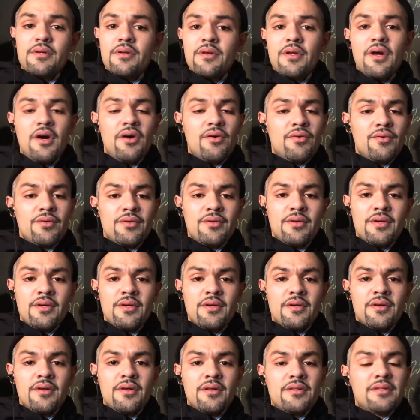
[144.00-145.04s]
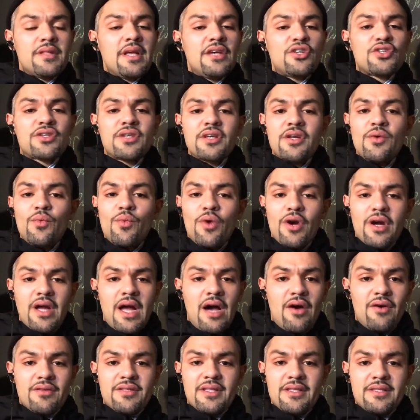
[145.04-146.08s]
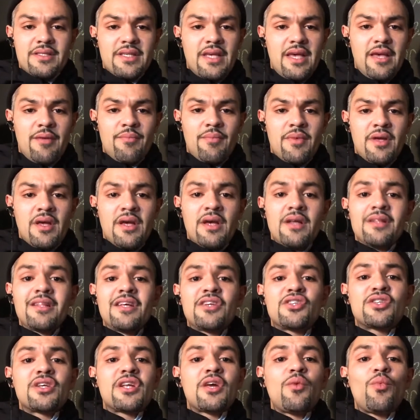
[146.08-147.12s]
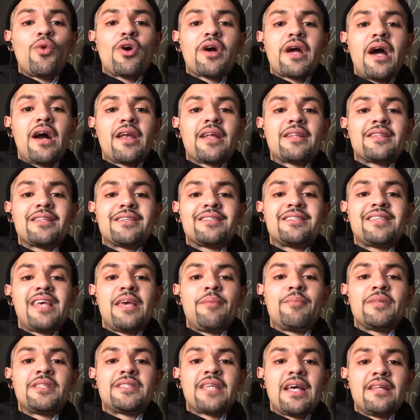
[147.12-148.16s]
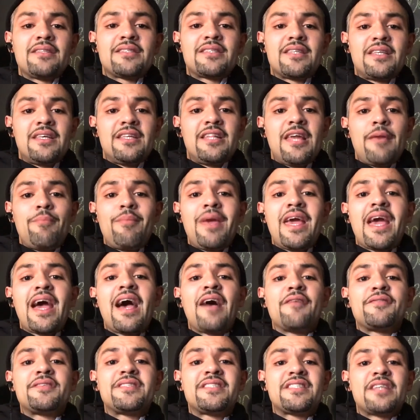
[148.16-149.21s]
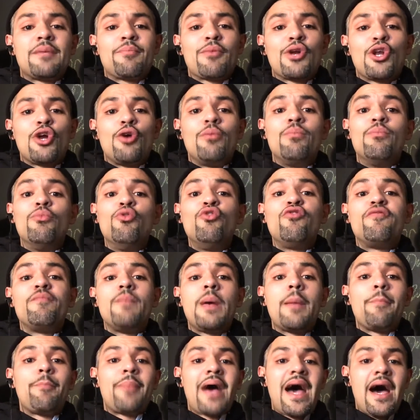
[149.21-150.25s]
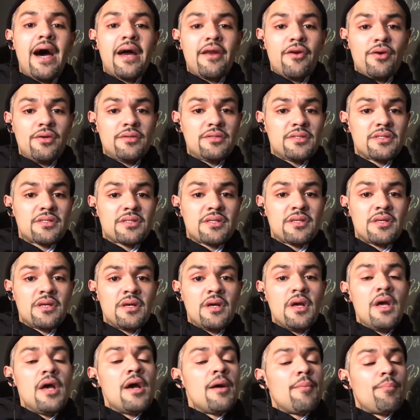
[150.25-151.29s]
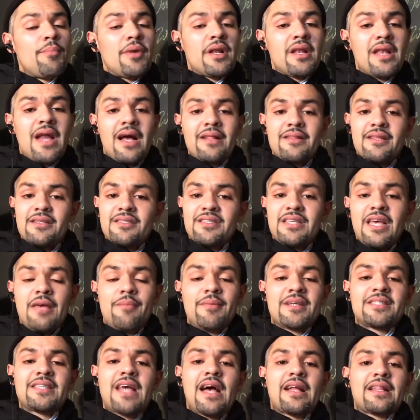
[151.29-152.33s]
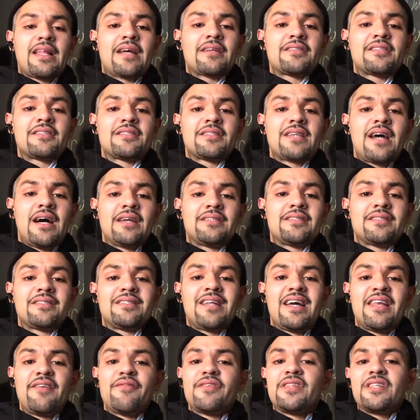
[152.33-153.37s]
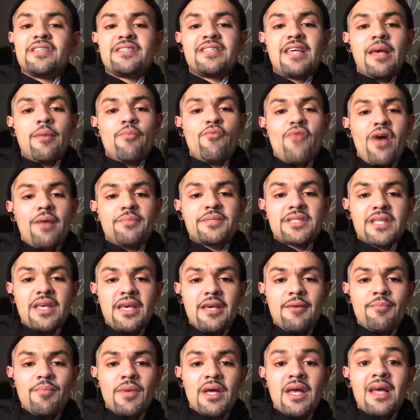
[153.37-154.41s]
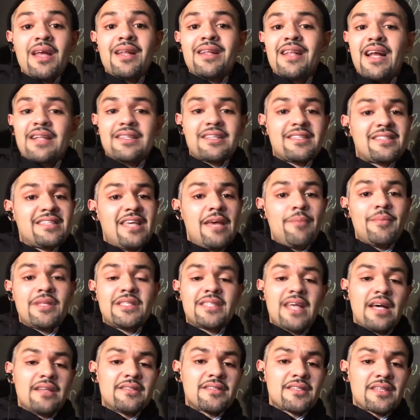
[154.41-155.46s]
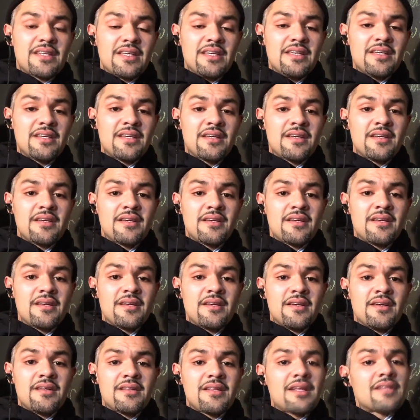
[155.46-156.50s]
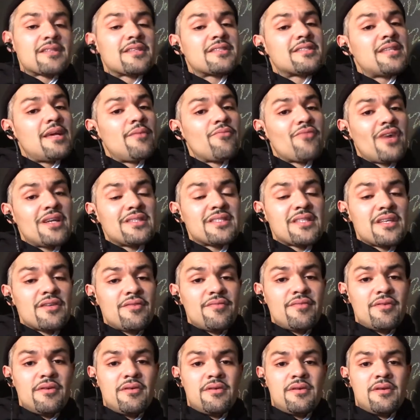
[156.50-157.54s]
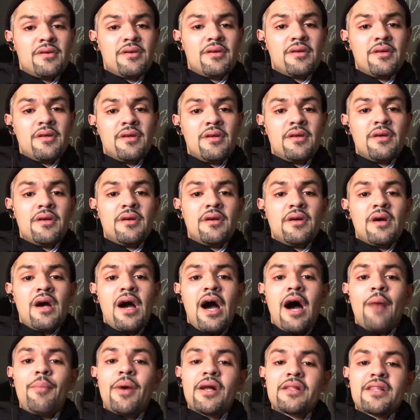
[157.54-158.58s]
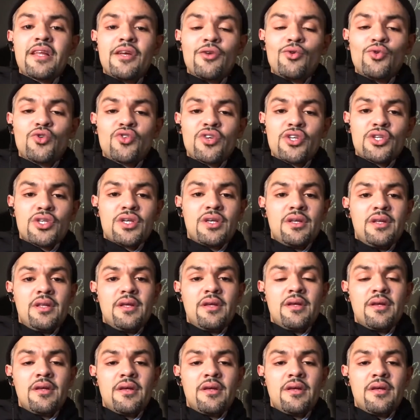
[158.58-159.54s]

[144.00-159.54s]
No. They shouldn't work out the same. They shouldn't work out at the same intensity. They may have similar movement patterns, but not the same exact exercises, not even the same rep scheme, not the same intensity, not the same rest interval. How about their nutrition?